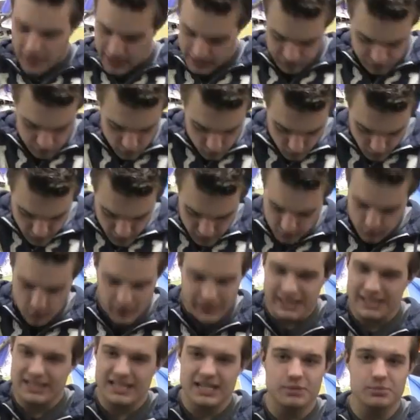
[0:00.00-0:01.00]
Ready for work,
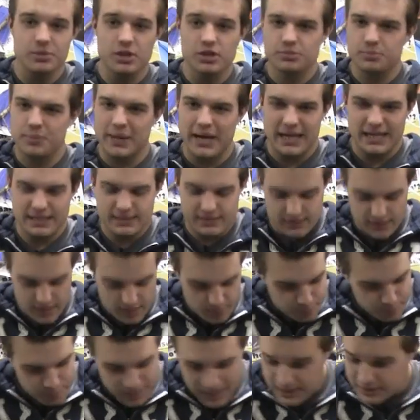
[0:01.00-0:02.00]
ready to keep those pants up.